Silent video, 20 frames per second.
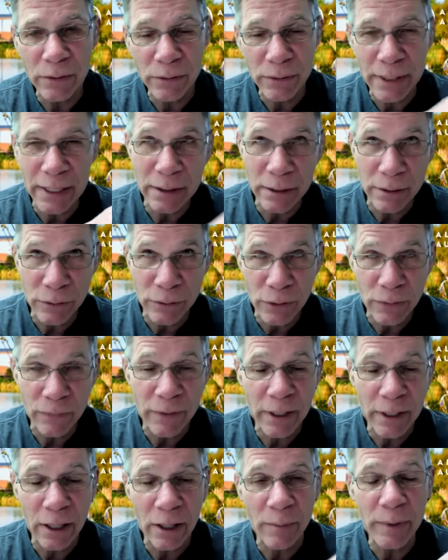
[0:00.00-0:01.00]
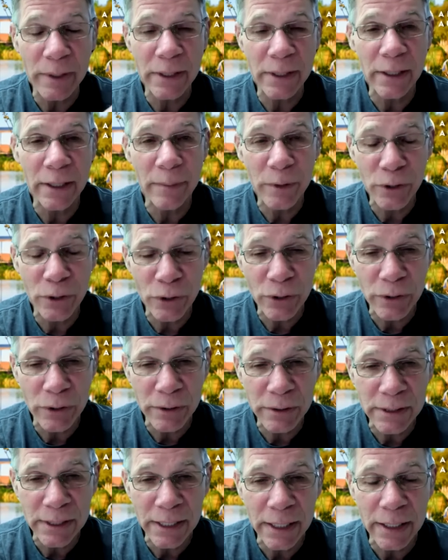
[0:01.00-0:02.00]
or not the juvenile, but the immature
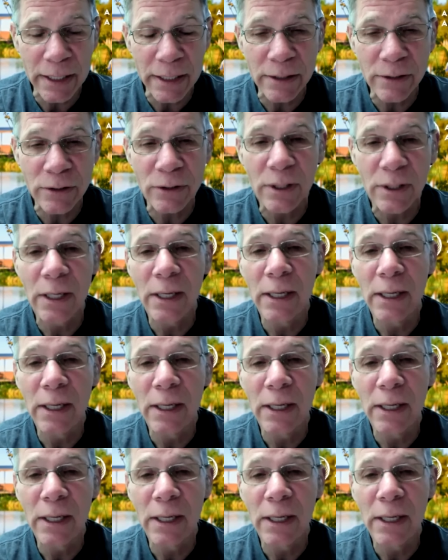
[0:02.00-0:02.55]
stage